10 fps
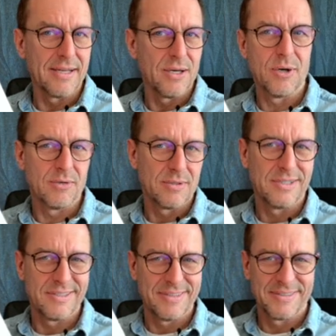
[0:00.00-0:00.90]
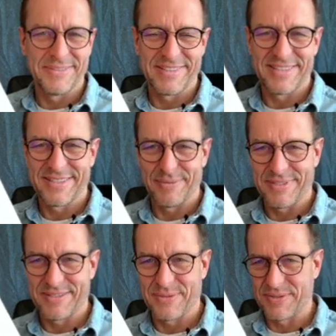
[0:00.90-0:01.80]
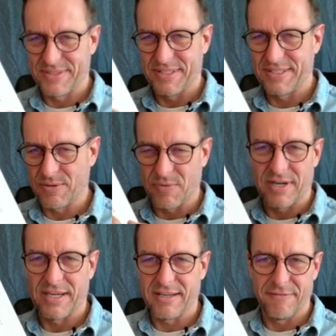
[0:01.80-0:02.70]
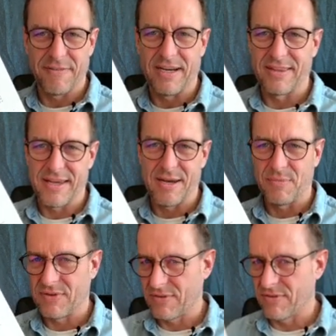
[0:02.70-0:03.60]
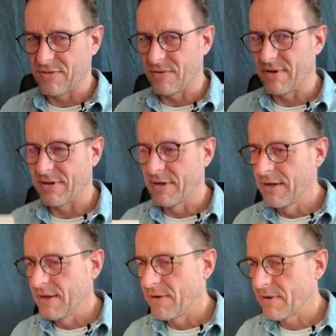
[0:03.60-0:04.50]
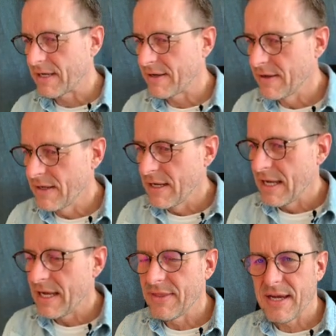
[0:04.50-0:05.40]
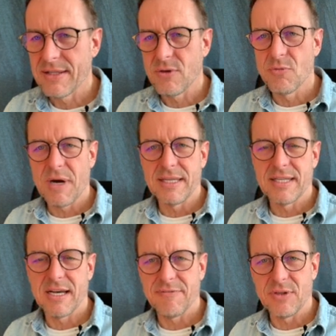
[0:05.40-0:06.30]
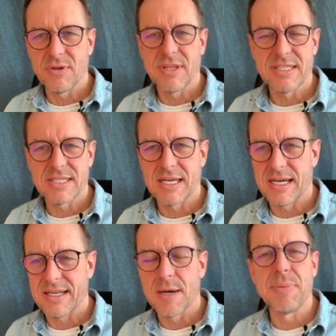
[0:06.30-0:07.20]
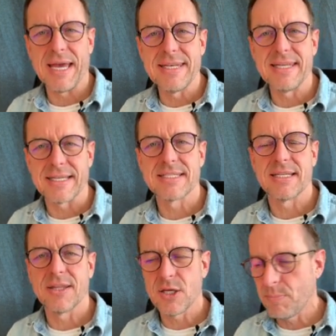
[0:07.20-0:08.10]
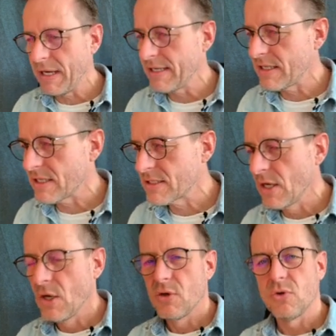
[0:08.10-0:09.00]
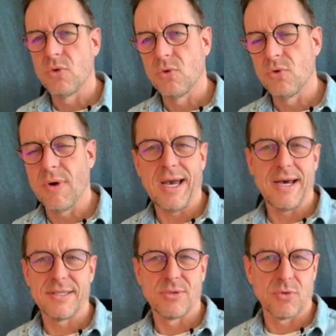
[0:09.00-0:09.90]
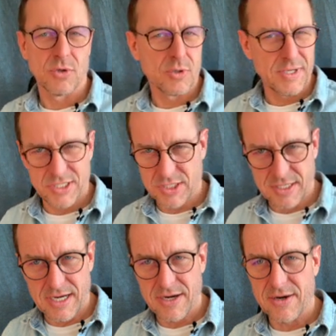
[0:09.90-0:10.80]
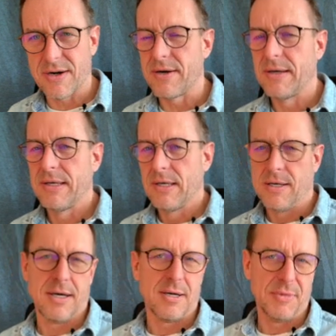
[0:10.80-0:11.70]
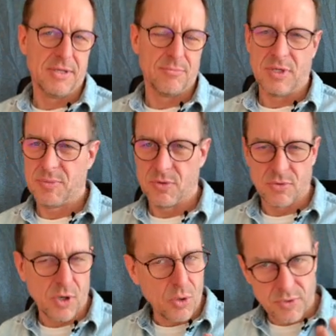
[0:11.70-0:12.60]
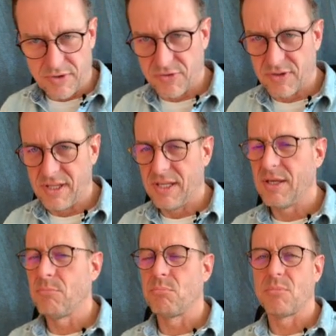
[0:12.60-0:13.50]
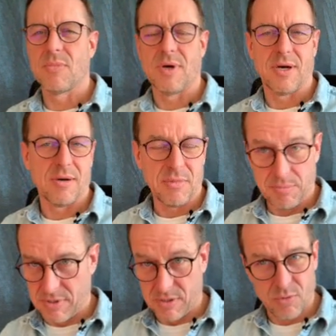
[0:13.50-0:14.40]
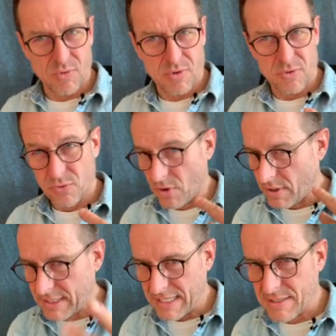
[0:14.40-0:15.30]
know which resources and where I can find them, and so on. Okay, and then you might have in your thesis an appendix, and in the appendix you add your questionnaire. Maybe your coding scheme, maybe your raw data